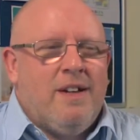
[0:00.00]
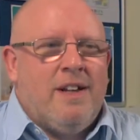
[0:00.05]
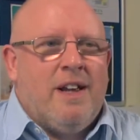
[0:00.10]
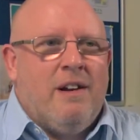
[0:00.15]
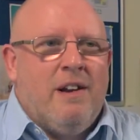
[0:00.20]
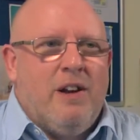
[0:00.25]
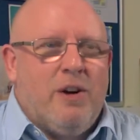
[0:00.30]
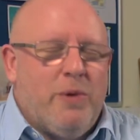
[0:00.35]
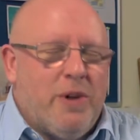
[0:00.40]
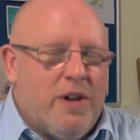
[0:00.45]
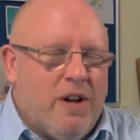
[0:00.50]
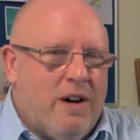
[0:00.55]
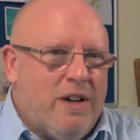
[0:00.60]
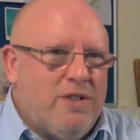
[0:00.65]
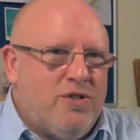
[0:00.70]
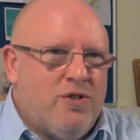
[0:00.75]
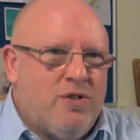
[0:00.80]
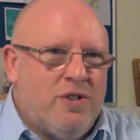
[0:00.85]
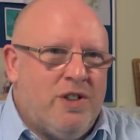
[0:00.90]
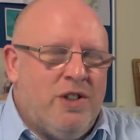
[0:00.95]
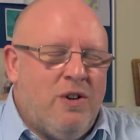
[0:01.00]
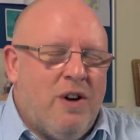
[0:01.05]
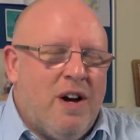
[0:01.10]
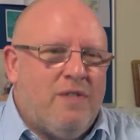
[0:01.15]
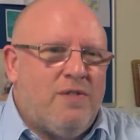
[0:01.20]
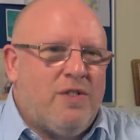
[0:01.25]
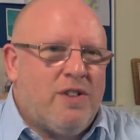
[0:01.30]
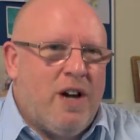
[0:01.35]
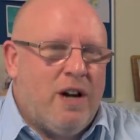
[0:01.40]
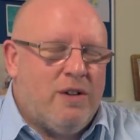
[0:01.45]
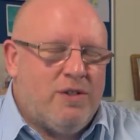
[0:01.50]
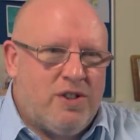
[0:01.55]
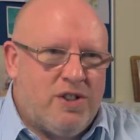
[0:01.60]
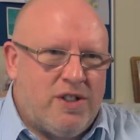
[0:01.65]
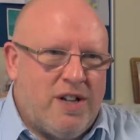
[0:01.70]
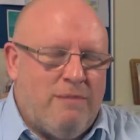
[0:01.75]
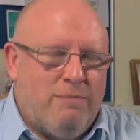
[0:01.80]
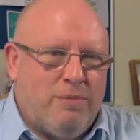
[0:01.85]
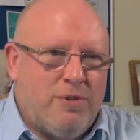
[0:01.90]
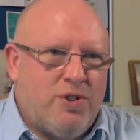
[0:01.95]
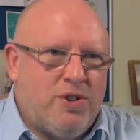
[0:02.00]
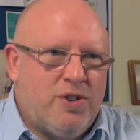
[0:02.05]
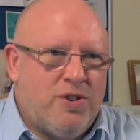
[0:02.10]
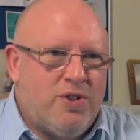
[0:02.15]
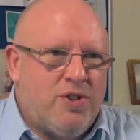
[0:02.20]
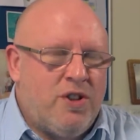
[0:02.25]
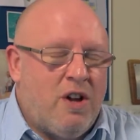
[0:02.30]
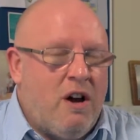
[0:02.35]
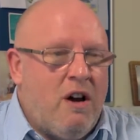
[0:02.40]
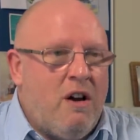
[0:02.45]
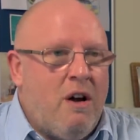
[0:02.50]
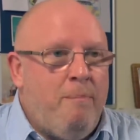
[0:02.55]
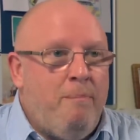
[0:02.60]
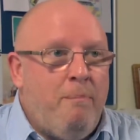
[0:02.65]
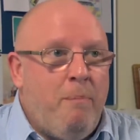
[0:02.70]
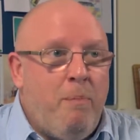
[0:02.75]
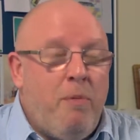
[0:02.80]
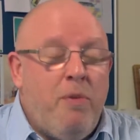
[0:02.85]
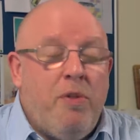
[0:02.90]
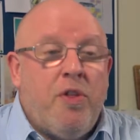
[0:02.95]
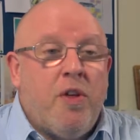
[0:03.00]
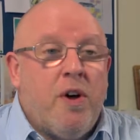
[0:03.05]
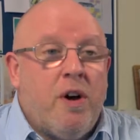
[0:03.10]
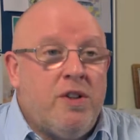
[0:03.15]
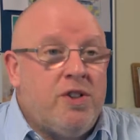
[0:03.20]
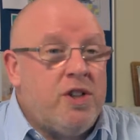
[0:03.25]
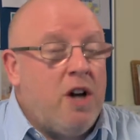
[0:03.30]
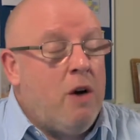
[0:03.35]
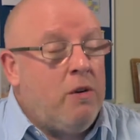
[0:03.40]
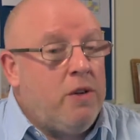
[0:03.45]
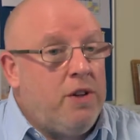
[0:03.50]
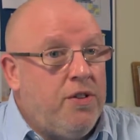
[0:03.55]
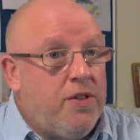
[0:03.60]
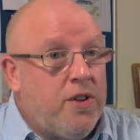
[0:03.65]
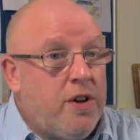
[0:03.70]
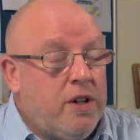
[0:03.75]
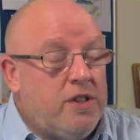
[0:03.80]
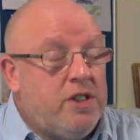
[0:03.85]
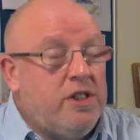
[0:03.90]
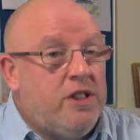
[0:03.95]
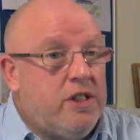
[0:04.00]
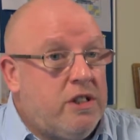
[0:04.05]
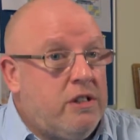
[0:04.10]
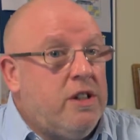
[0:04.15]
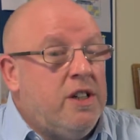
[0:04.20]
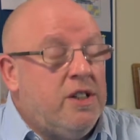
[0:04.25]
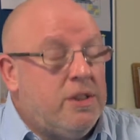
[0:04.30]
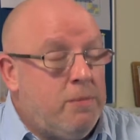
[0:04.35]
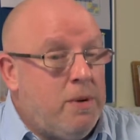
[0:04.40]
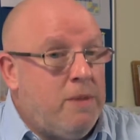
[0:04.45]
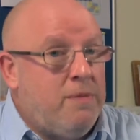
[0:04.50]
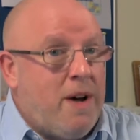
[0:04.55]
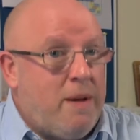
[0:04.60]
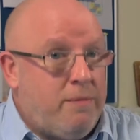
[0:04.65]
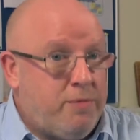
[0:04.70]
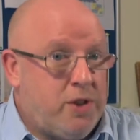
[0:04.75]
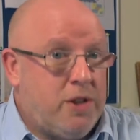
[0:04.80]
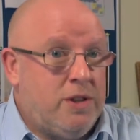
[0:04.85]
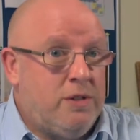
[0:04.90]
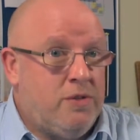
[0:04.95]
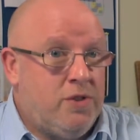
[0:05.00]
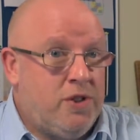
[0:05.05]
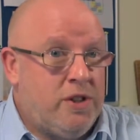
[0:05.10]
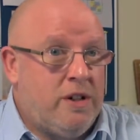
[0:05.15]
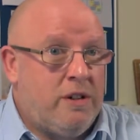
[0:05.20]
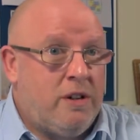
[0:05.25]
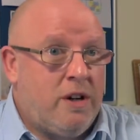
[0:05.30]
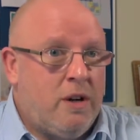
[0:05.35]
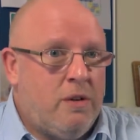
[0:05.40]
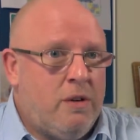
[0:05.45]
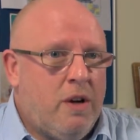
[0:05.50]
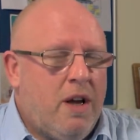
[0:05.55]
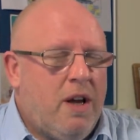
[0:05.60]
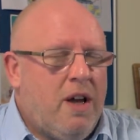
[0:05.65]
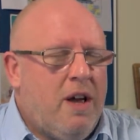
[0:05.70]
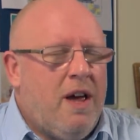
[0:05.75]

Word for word: Now, liquid hydrogen, you have to go to temperatures that are 30, only 30 degrees above absolute zero.